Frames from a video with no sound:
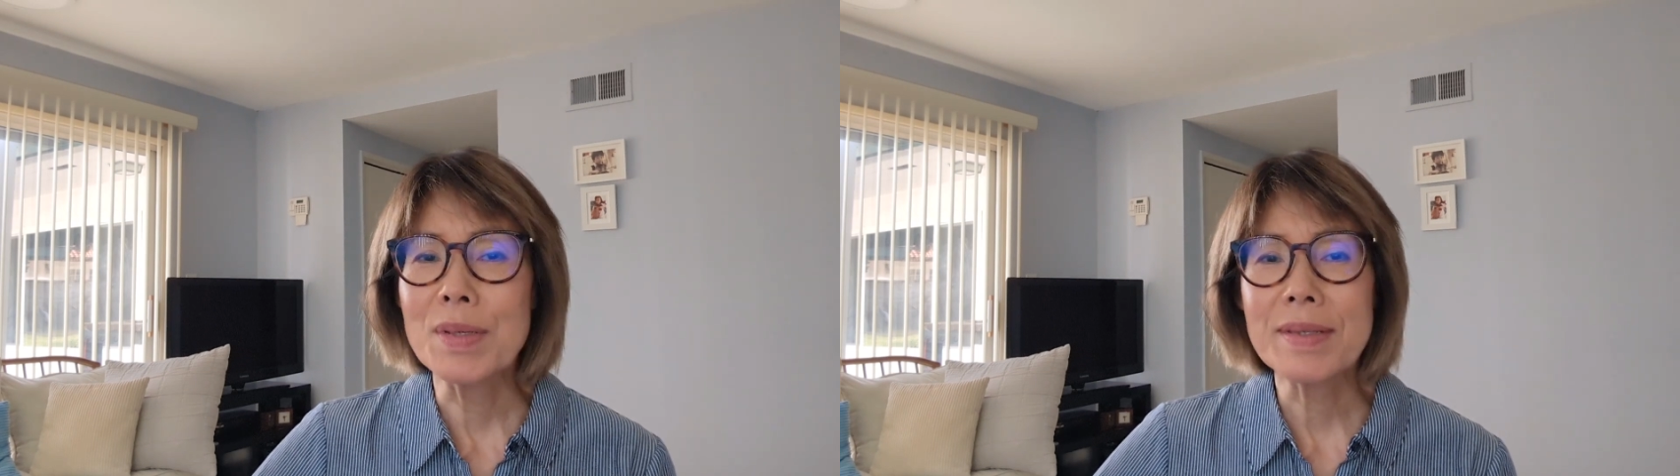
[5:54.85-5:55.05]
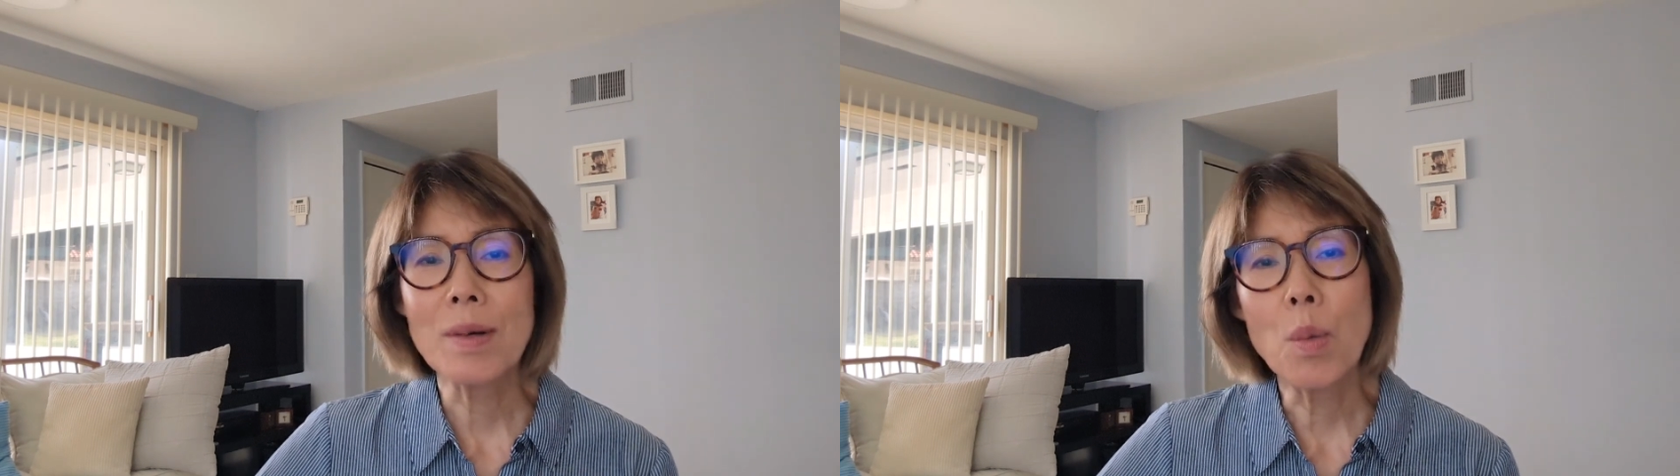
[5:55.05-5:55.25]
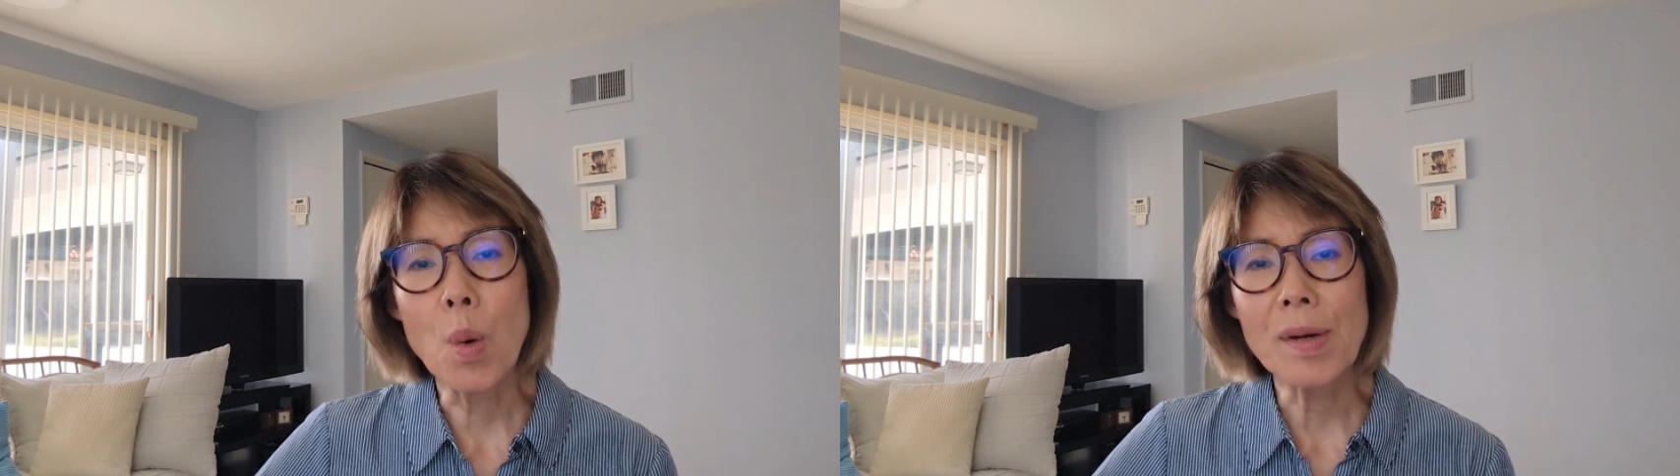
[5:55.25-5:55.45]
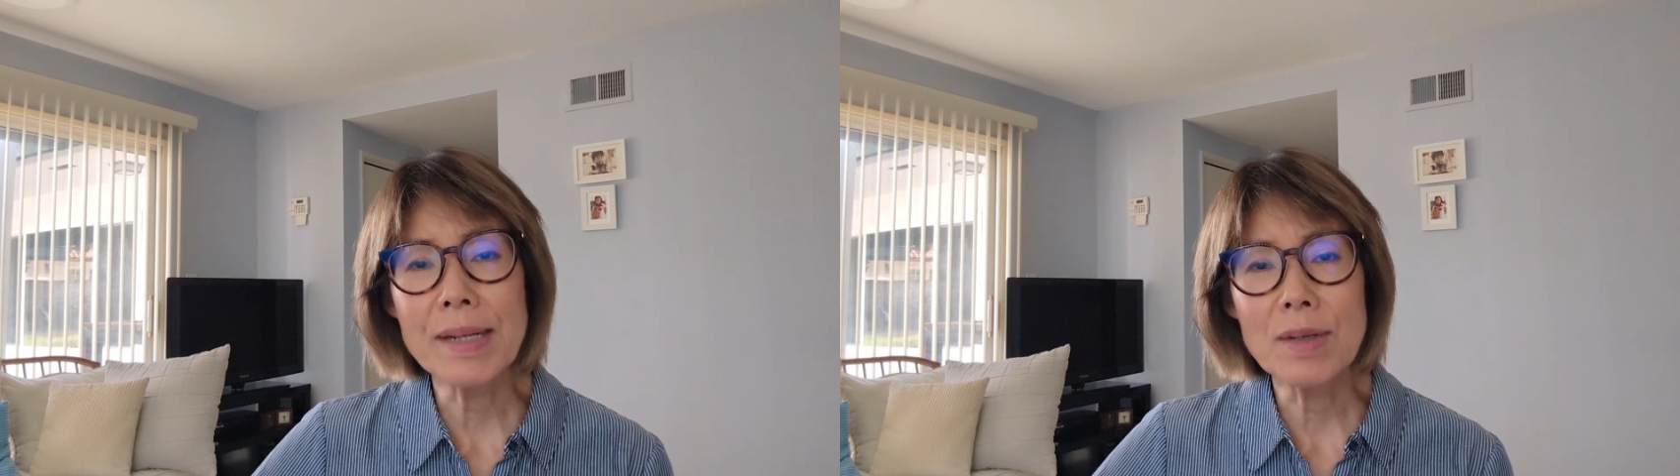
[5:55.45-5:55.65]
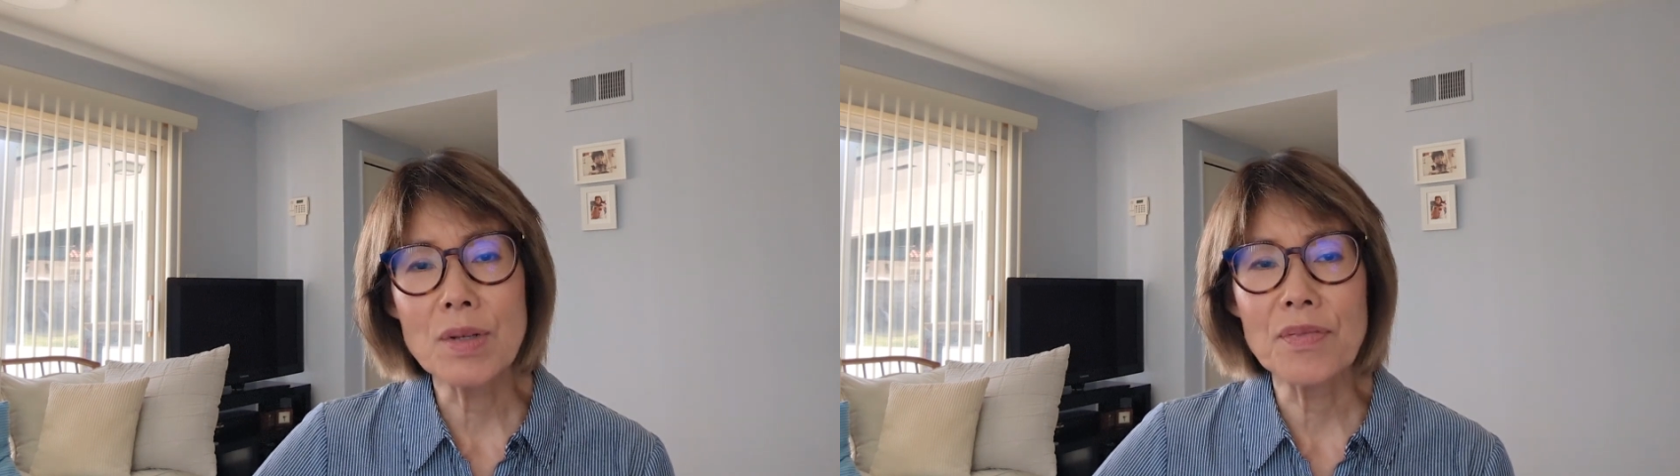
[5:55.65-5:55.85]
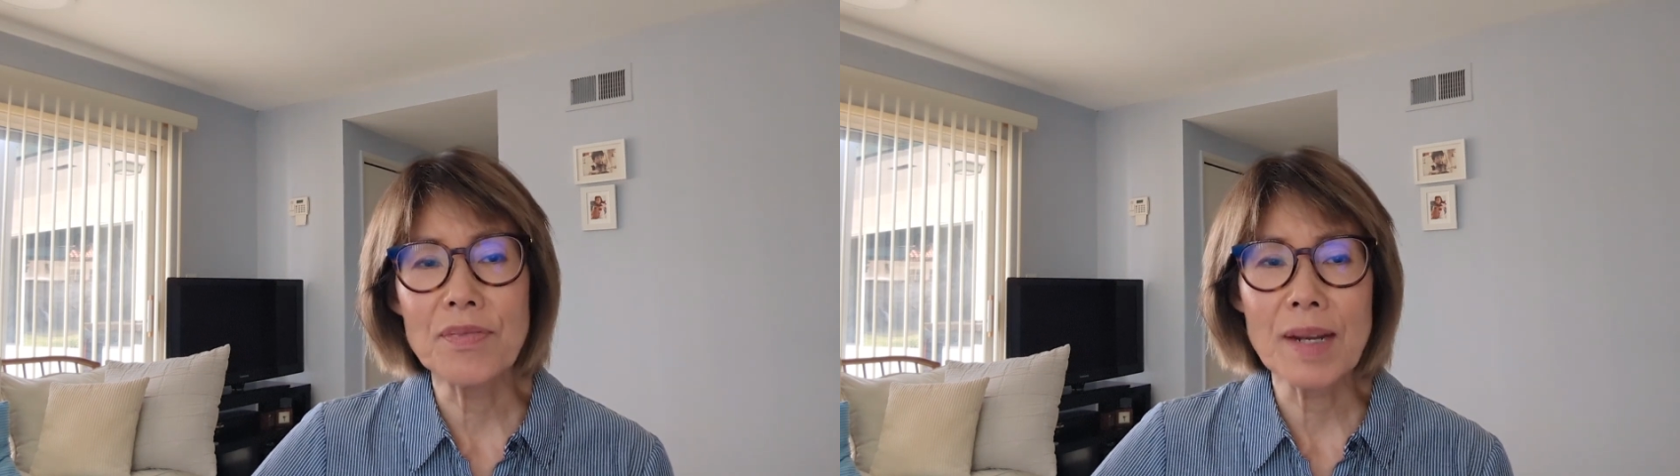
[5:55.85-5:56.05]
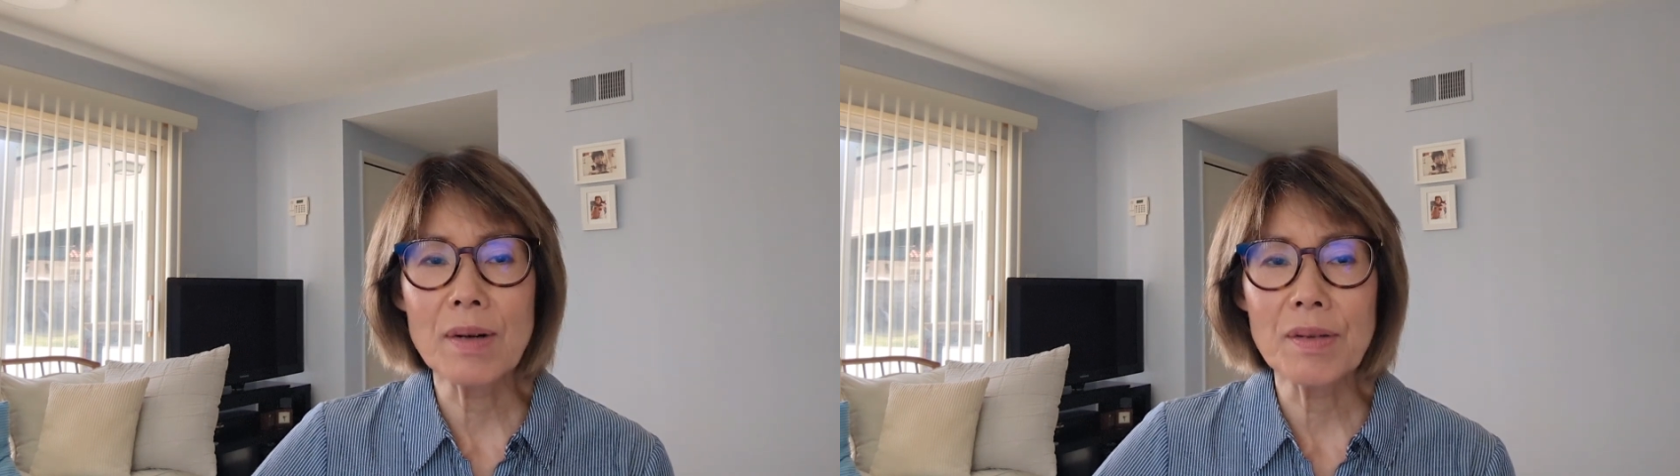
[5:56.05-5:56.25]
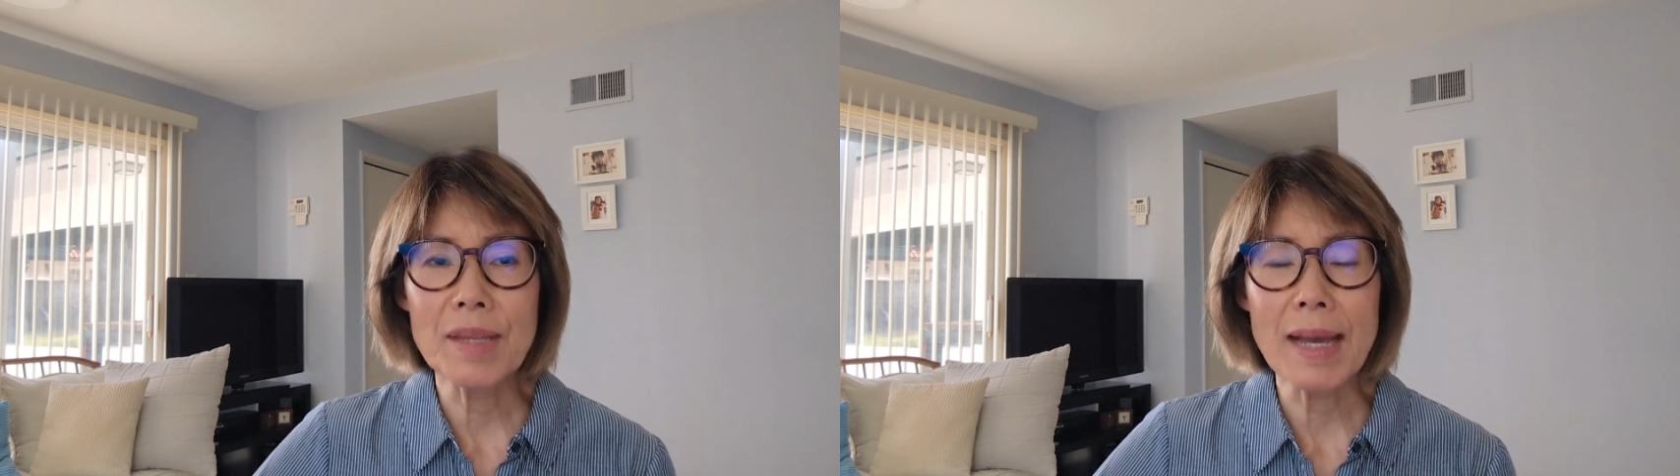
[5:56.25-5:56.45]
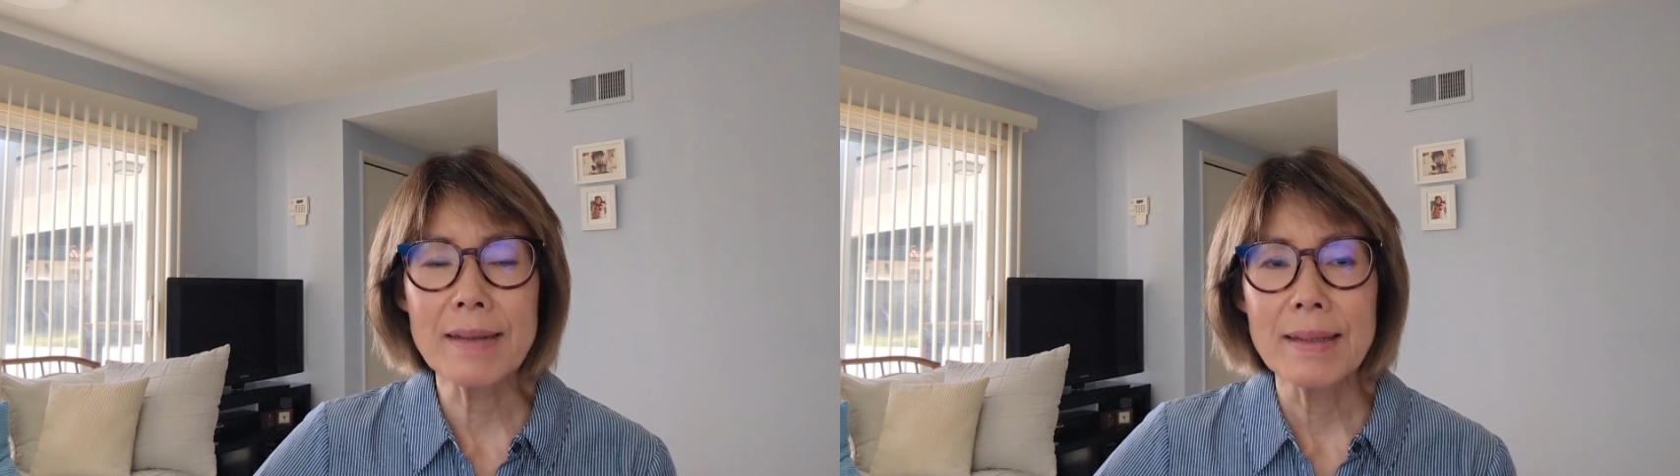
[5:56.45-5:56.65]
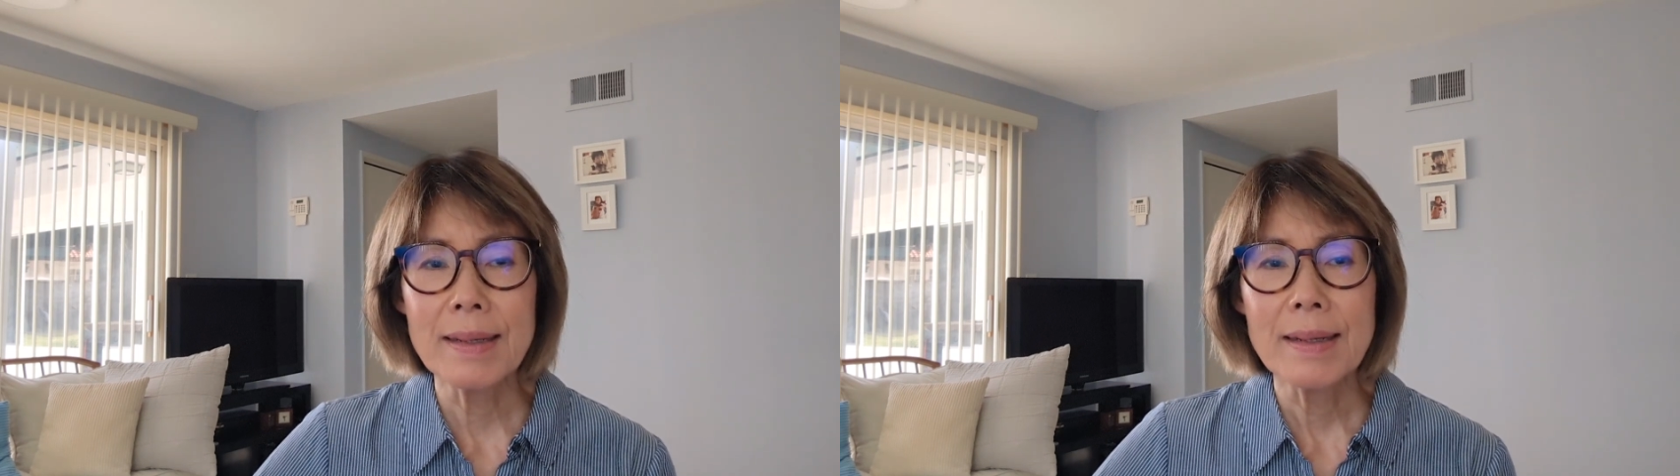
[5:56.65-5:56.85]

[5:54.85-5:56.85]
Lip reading: was a warning to Pharaoh that